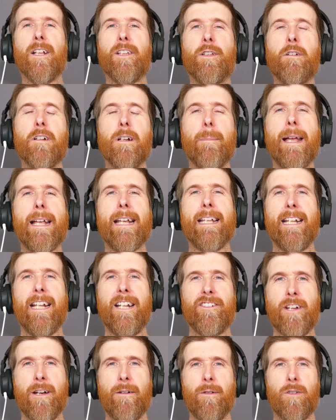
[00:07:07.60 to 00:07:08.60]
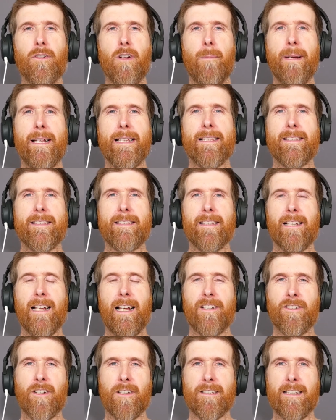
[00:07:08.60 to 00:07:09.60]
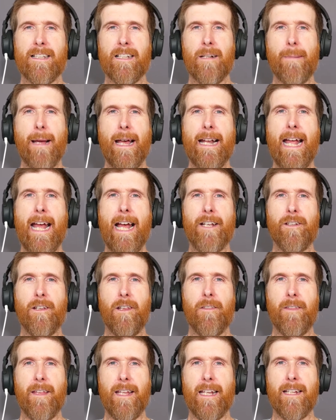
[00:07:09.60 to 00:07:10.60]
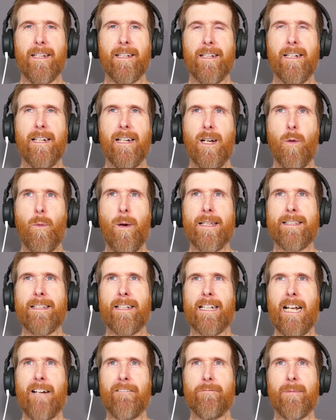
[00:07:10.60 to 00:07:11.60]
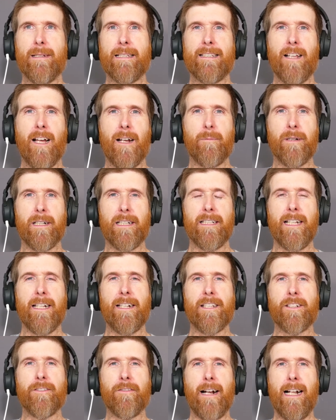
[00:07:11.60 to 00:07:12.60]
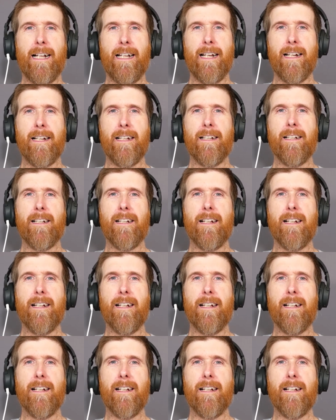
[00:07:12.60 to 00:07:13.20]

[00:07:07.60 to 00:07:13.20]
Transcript: Do you want to make any general comments, uh, Jocelynne, about how you think Western governments like Britain and Australia,